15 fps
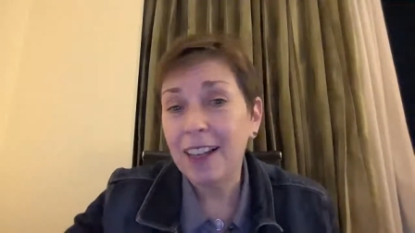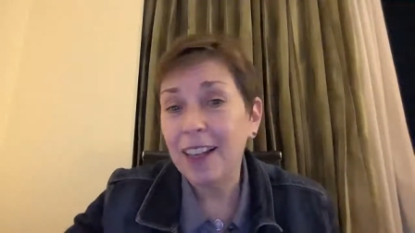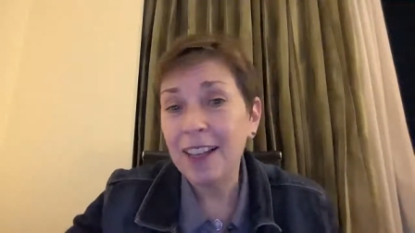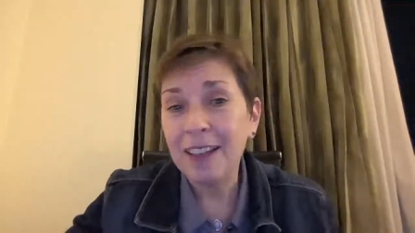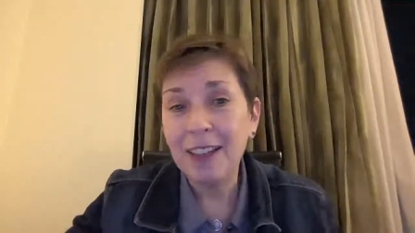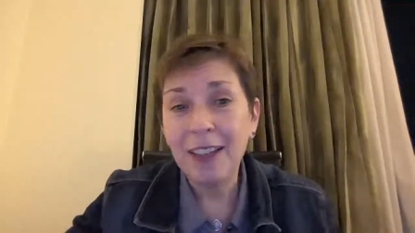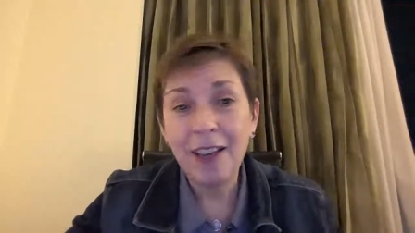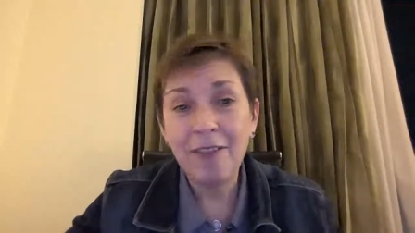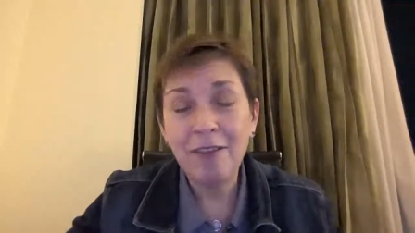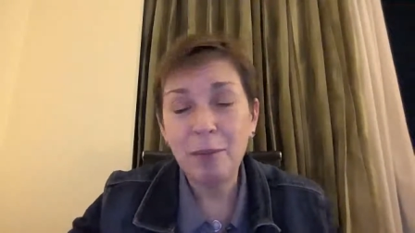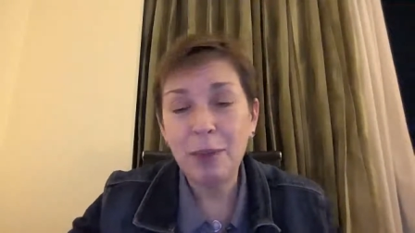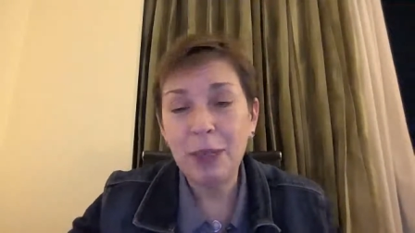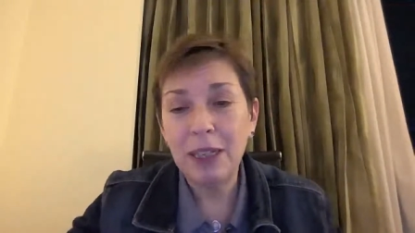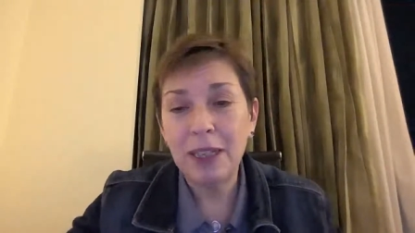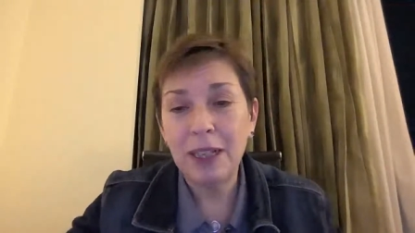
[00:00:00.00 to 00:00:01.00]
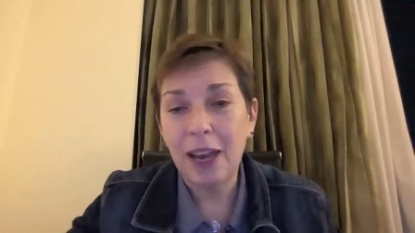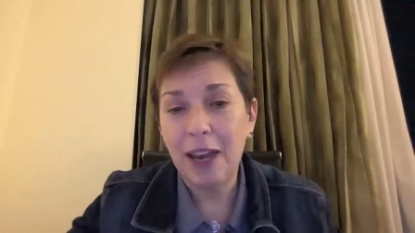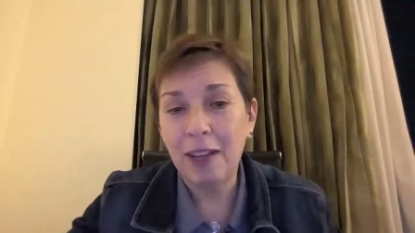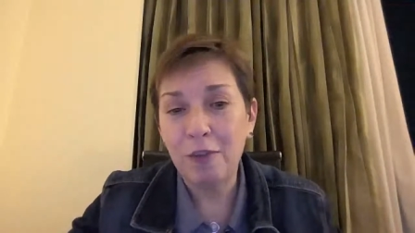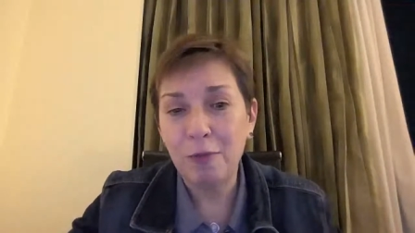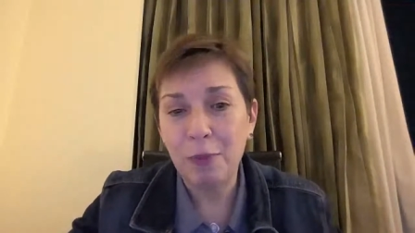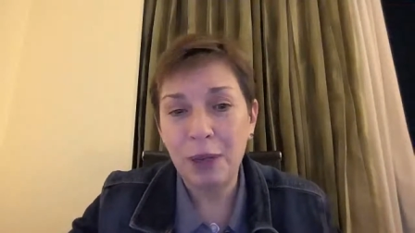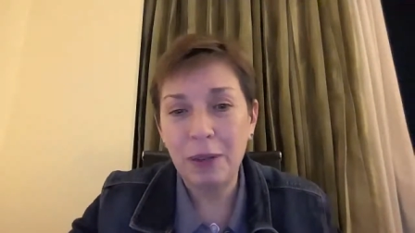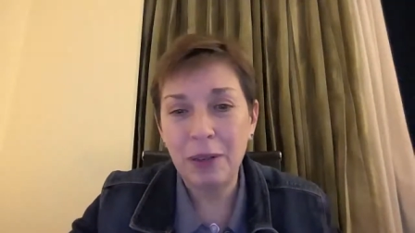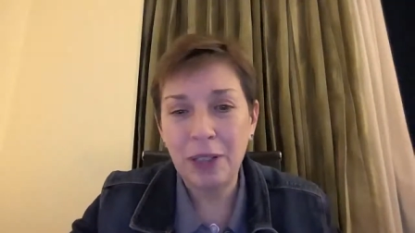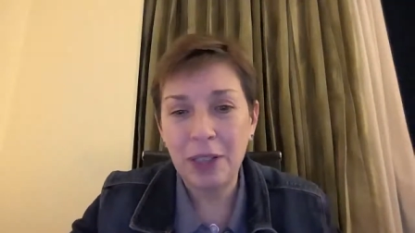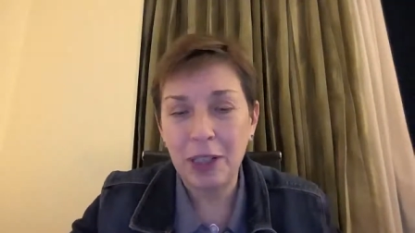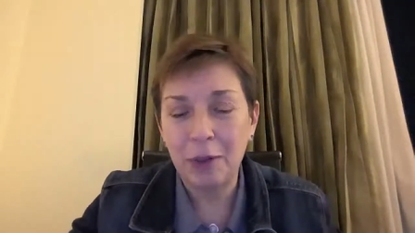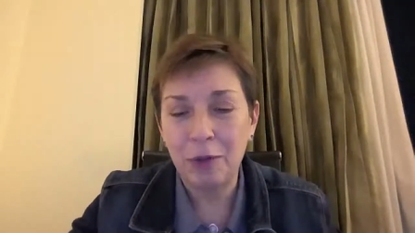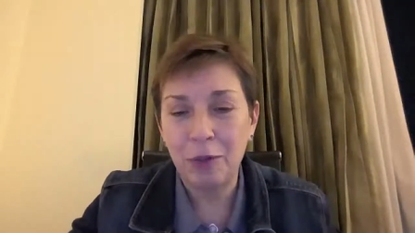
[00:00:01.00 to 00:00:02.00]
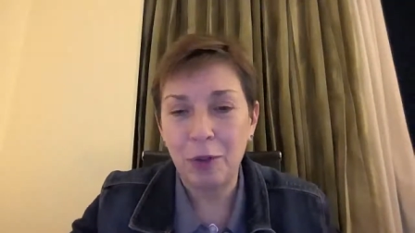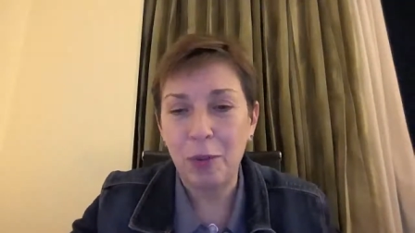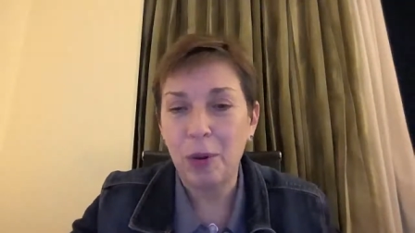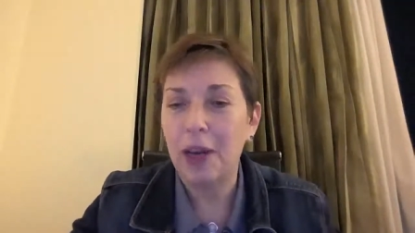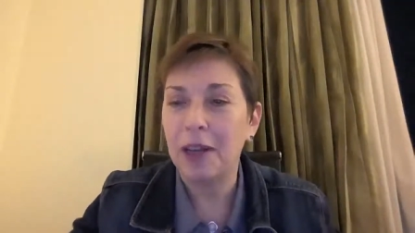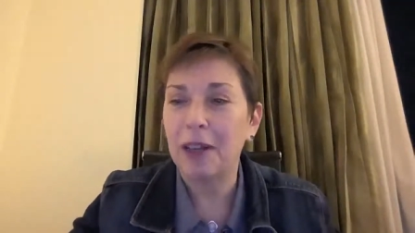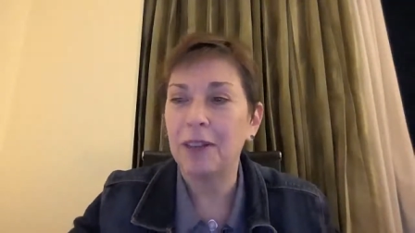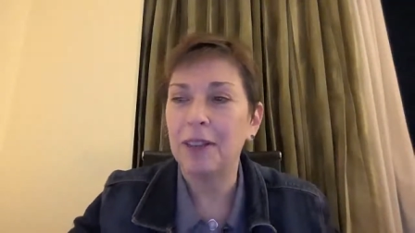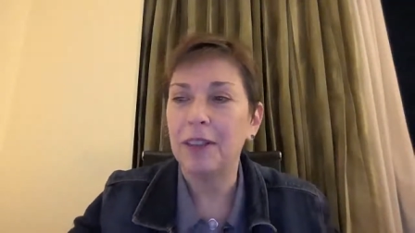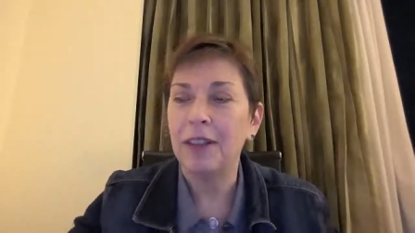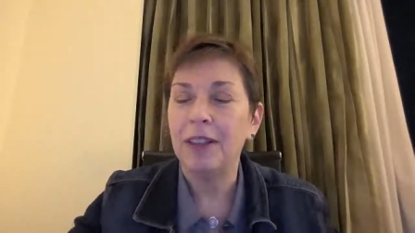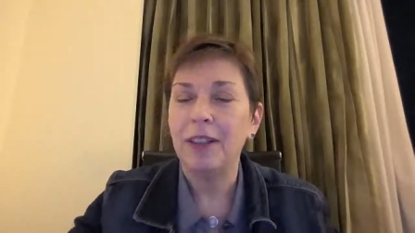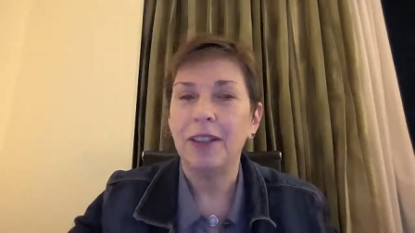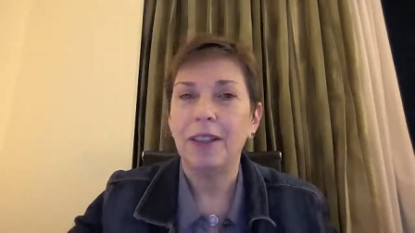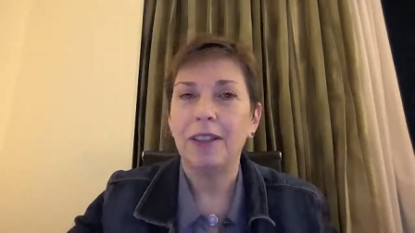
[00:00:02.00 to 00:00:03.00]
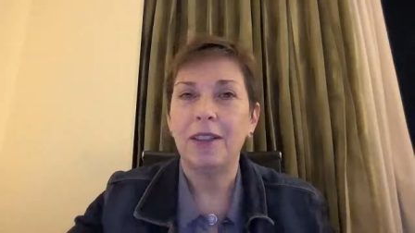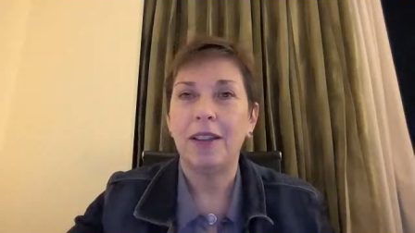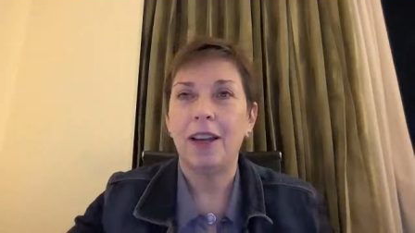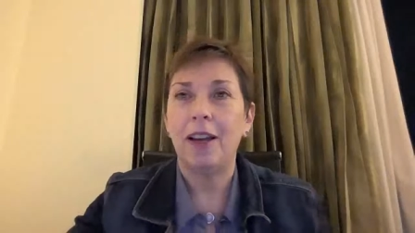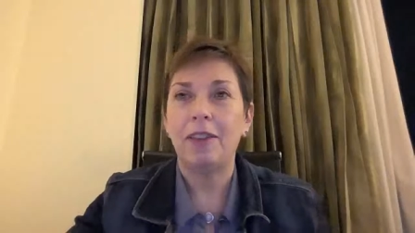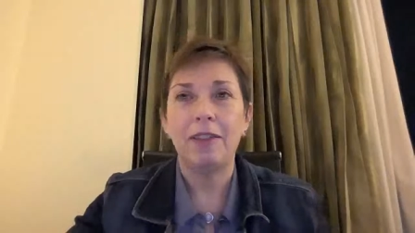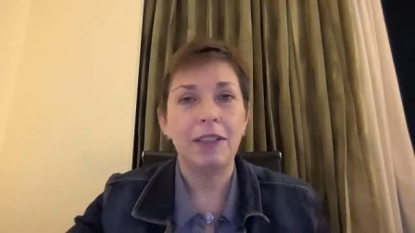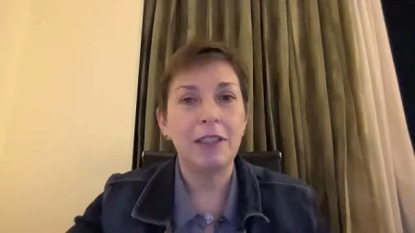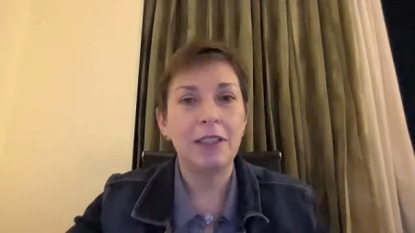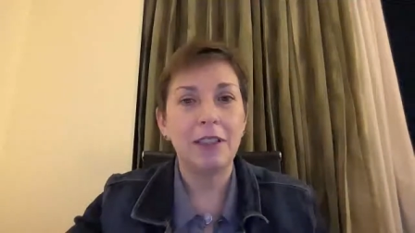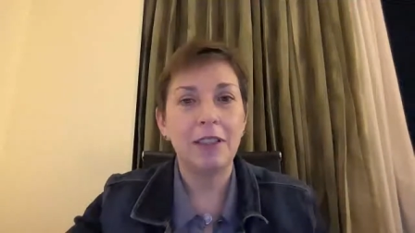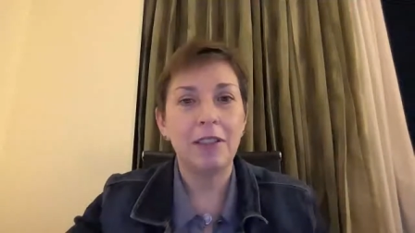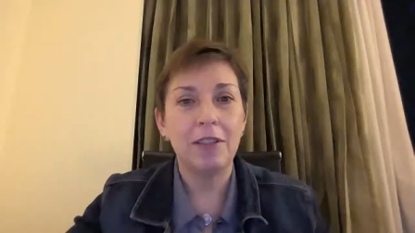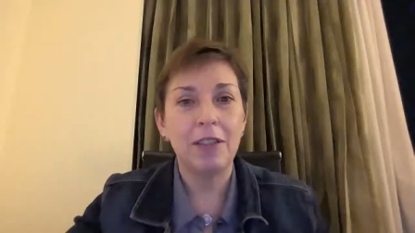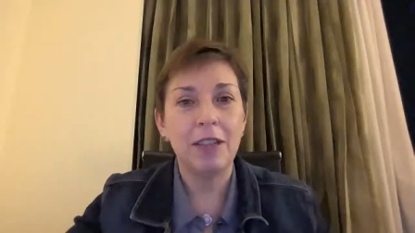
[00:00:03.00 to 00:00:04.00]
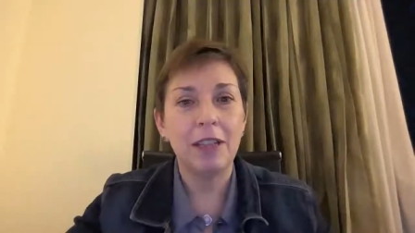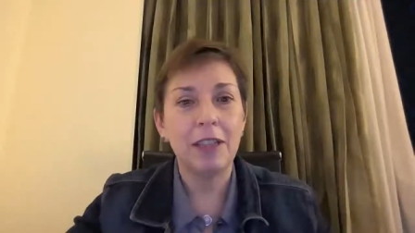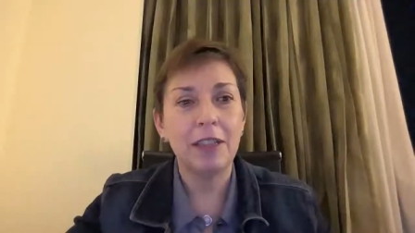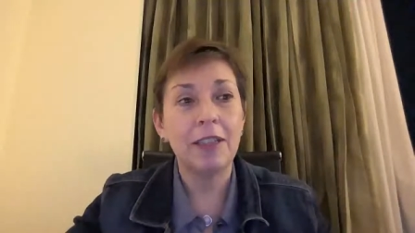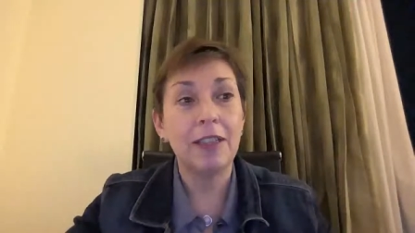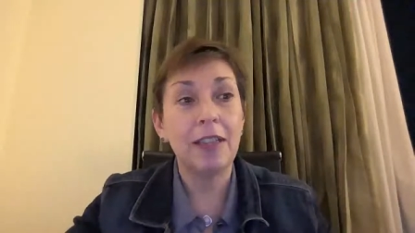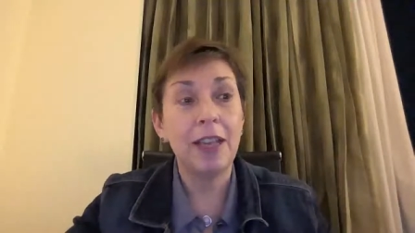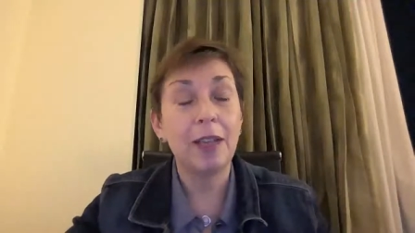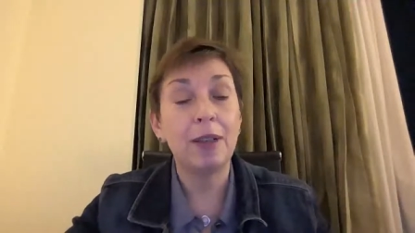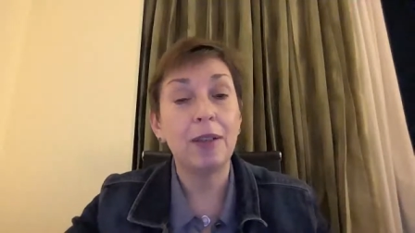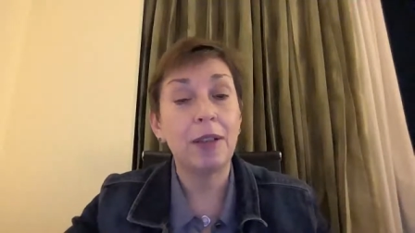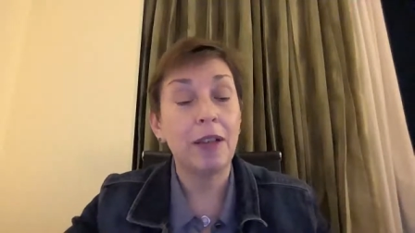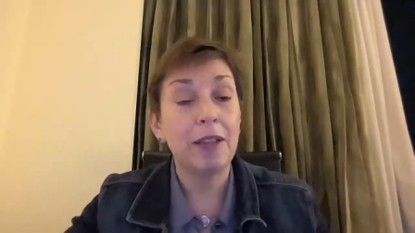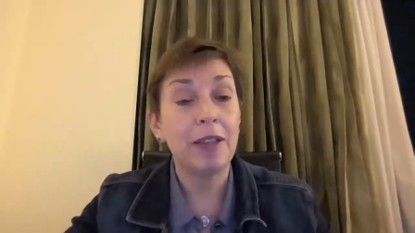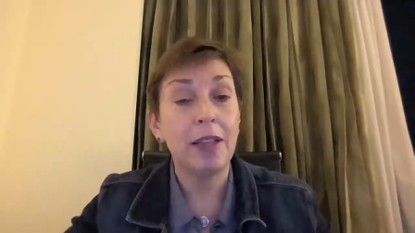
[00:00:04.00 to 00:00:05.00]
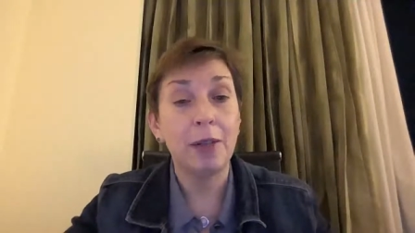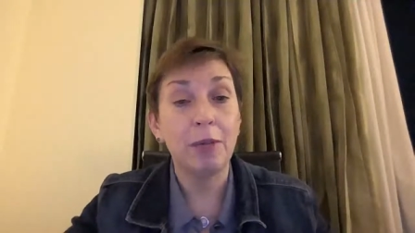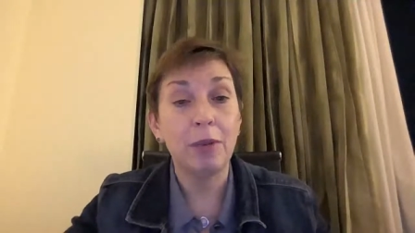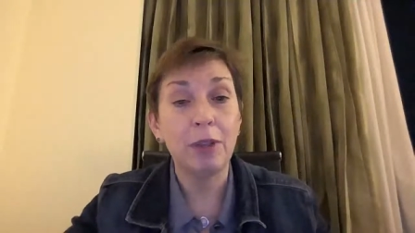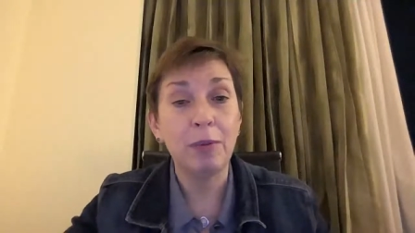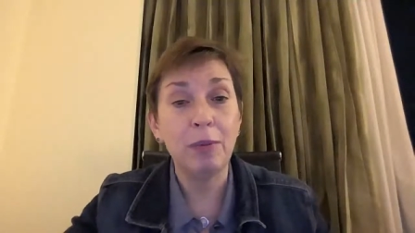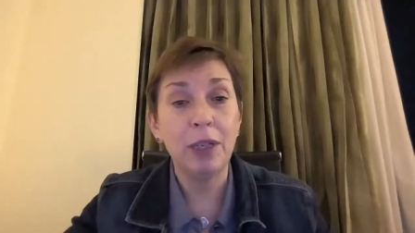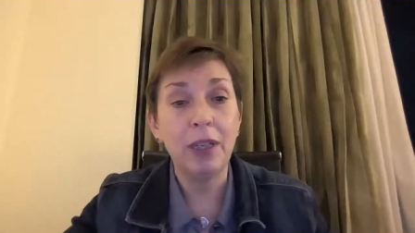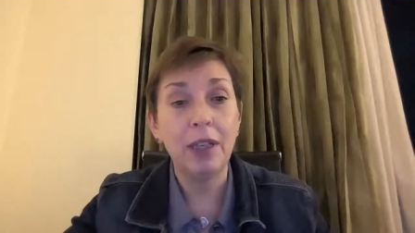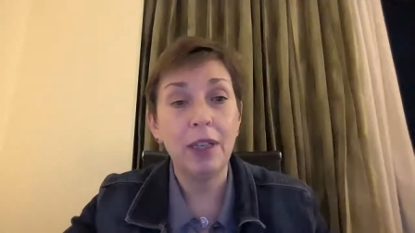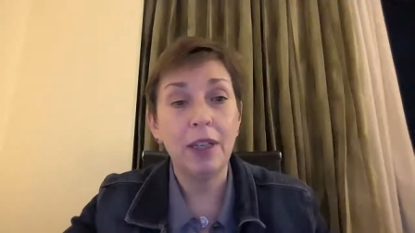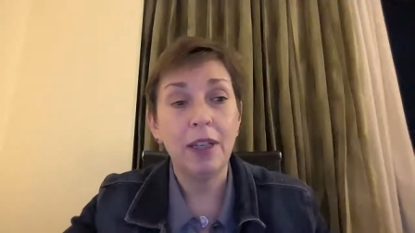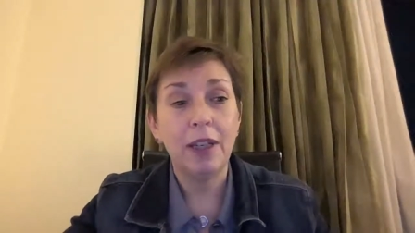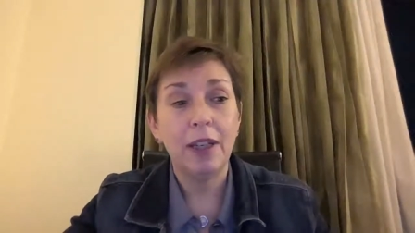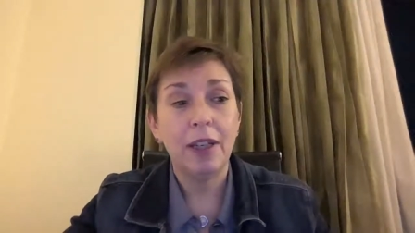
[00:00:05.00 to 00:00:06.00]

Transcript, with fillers: I loved being out of my routine for a while obviously there are things that take I take with me,